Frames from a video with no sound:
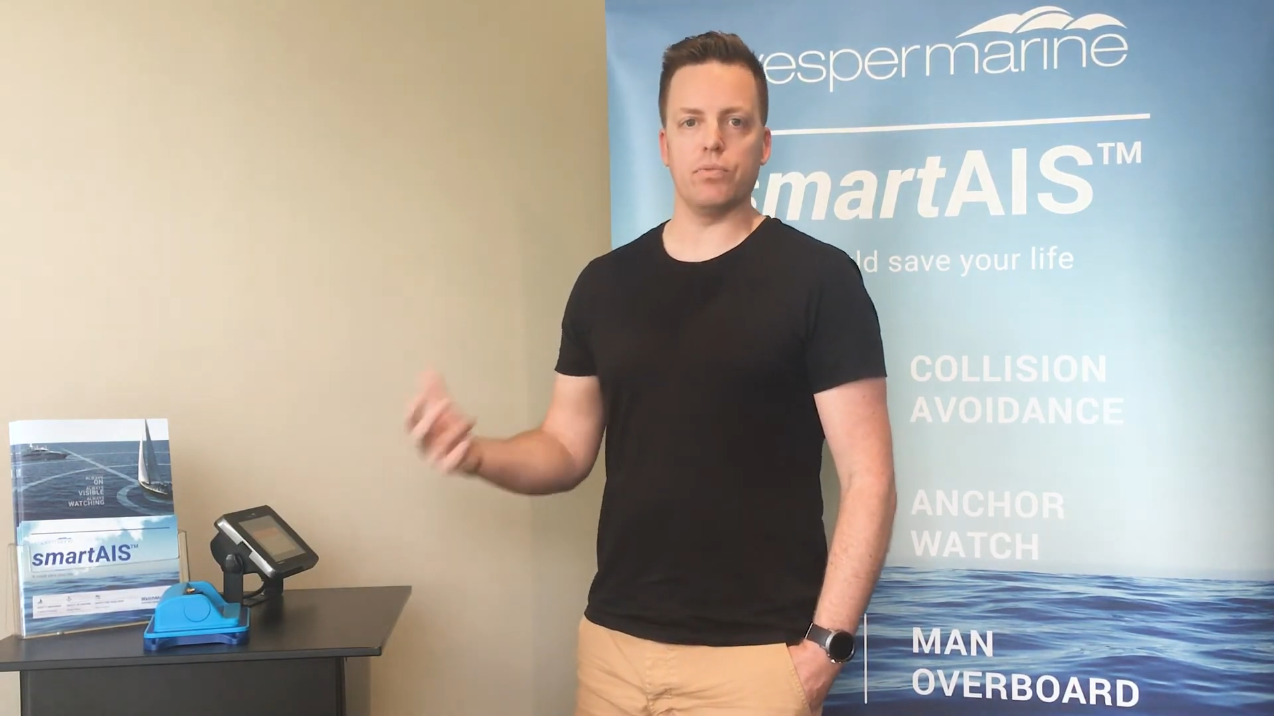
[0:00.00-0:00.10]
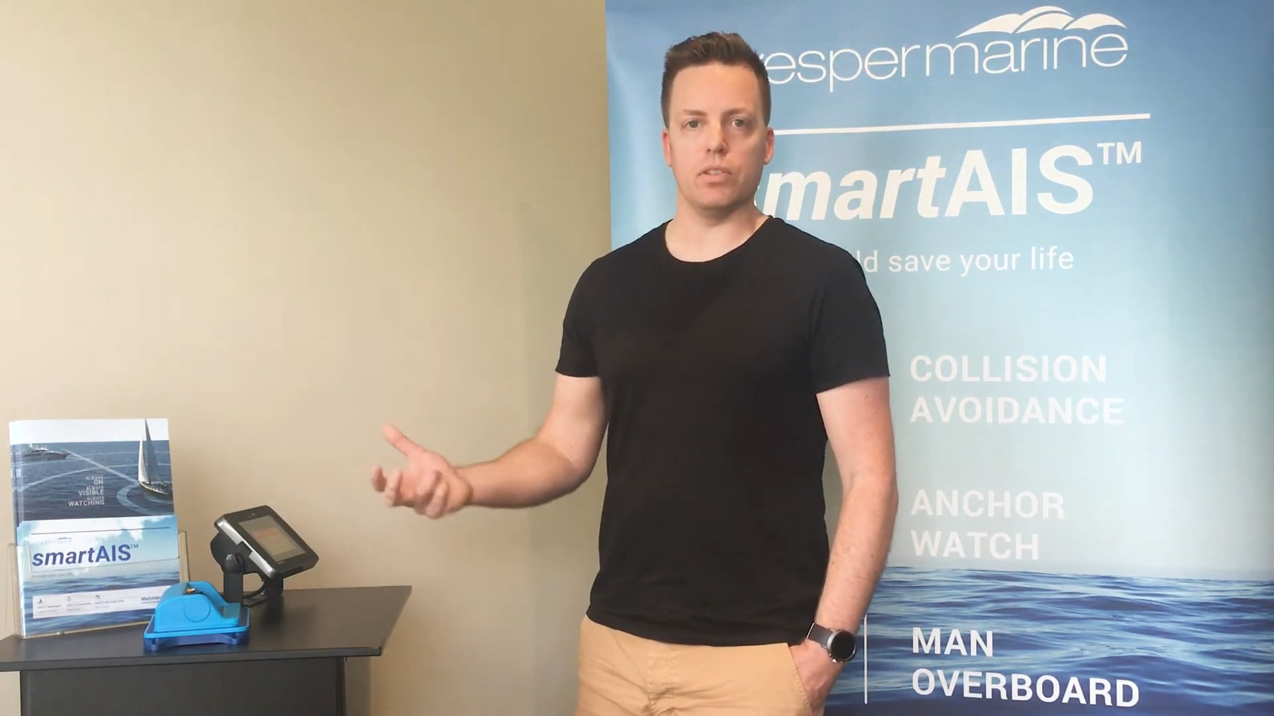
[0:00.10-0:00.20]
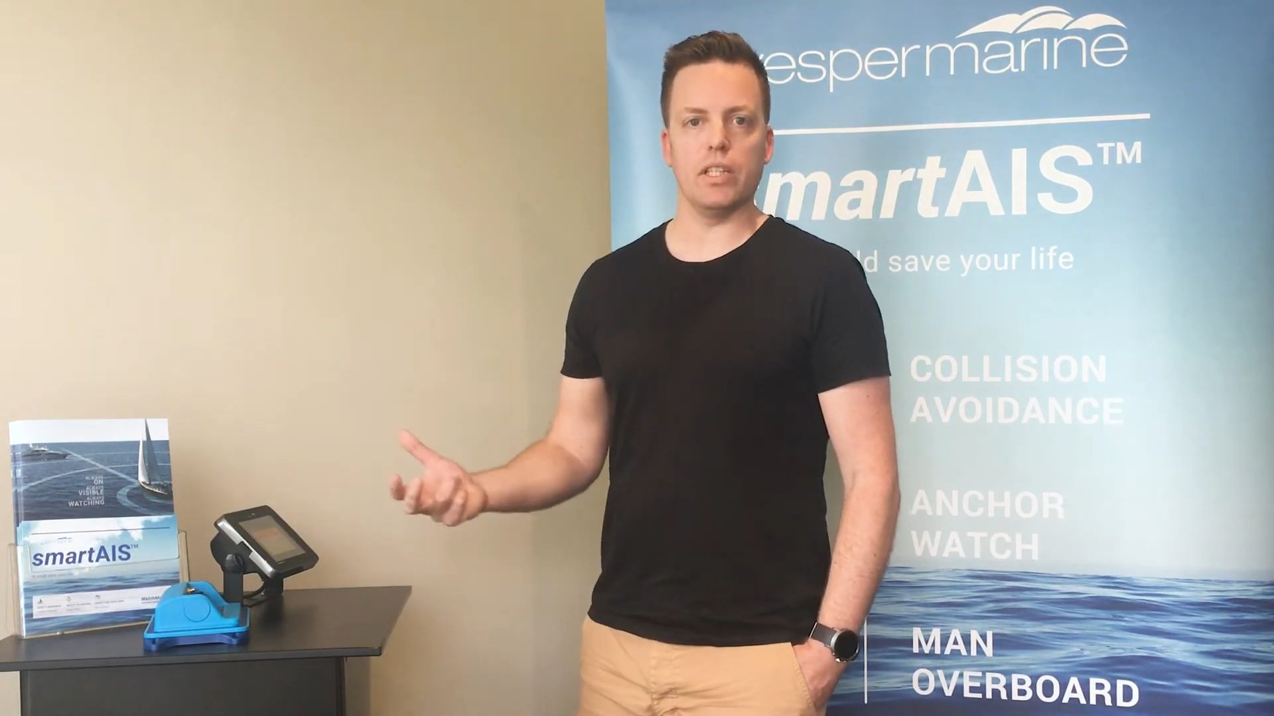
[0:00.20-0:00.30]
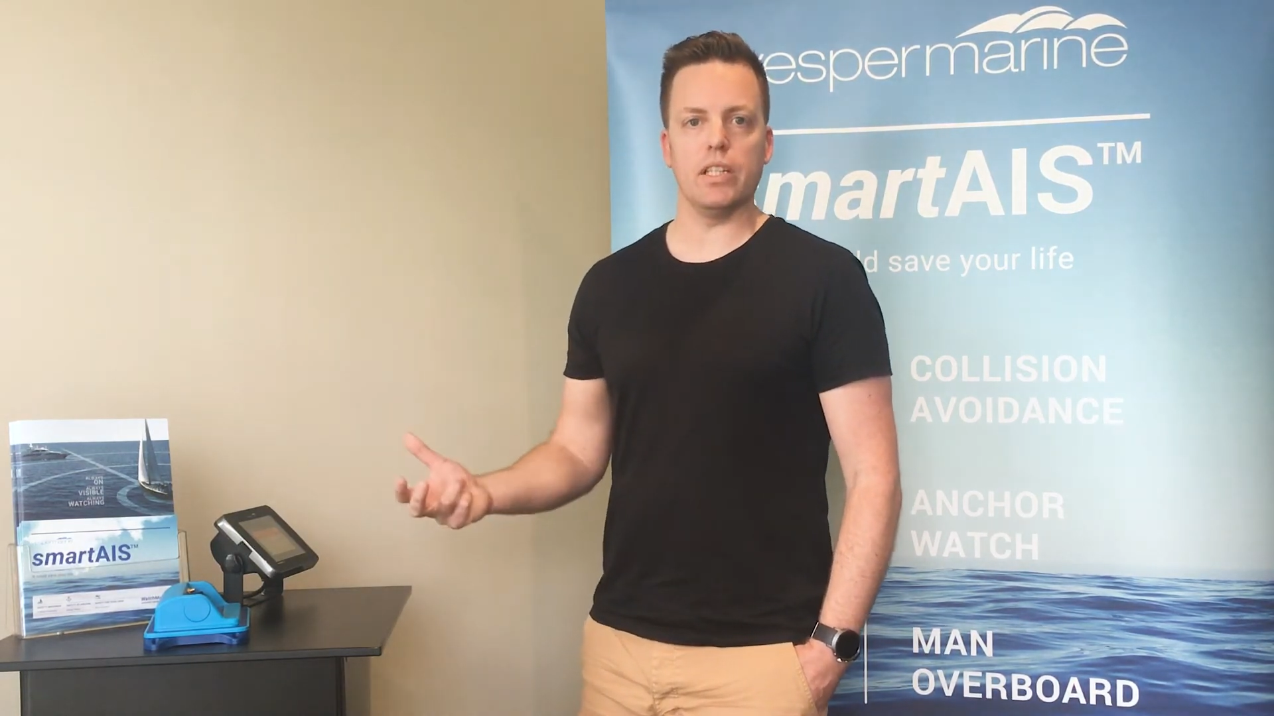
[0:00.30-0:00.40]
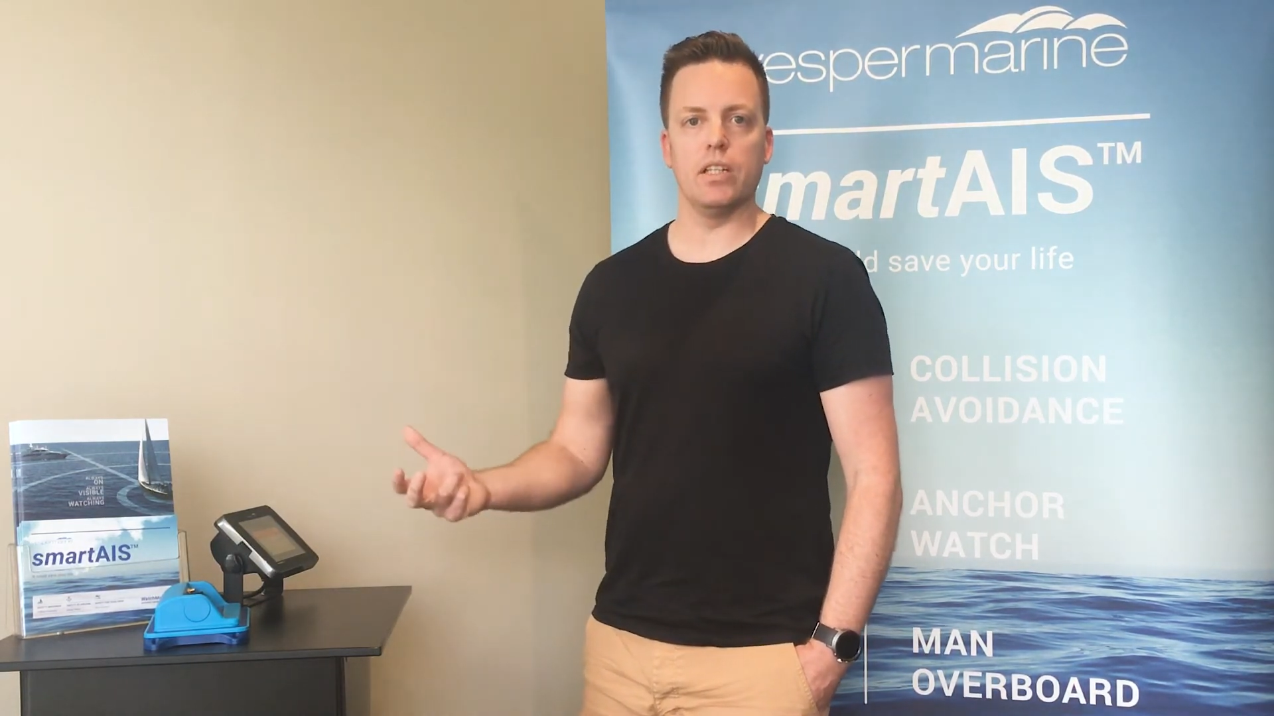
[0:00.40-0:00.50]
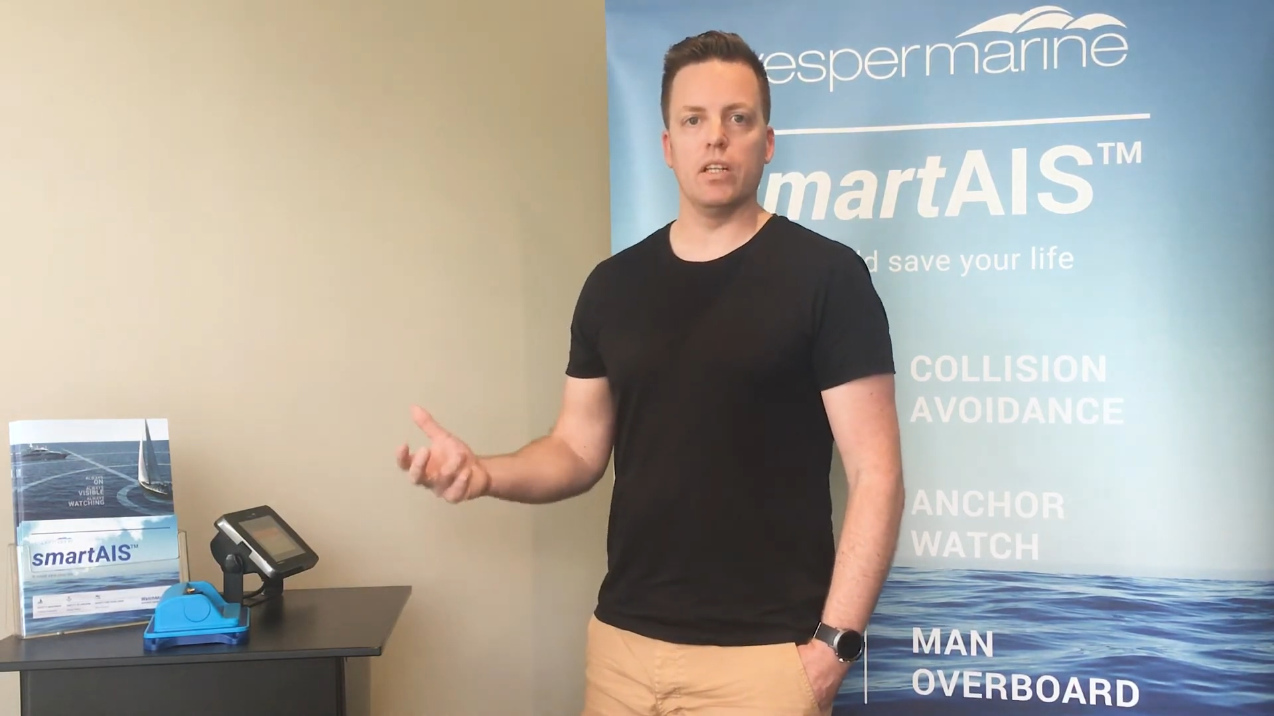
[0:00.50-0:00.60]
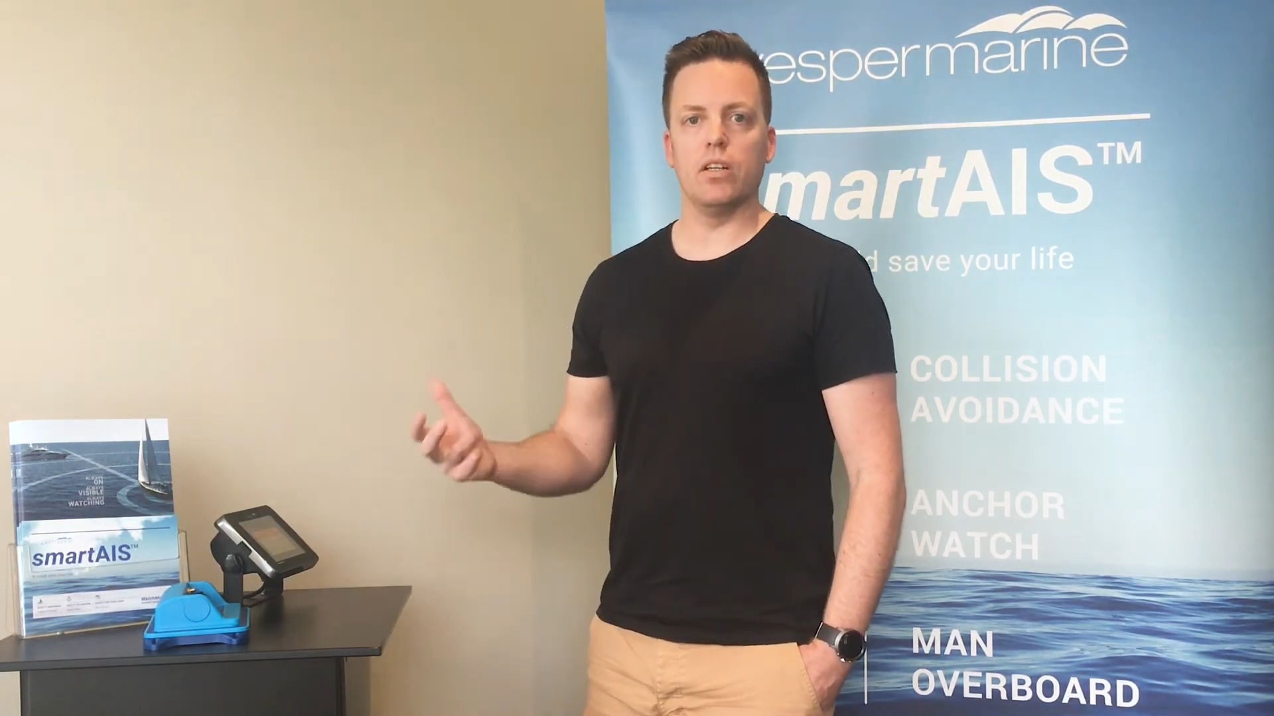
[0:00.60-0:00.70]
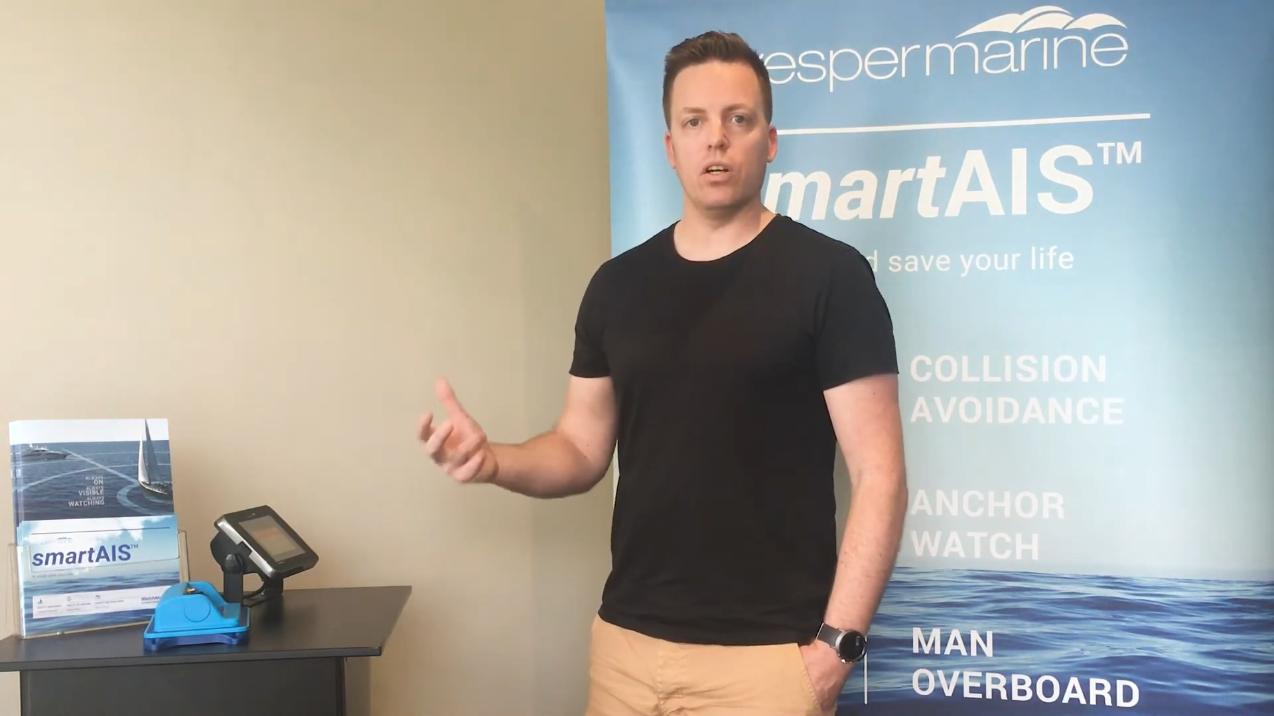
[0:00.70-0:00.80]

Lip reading: differently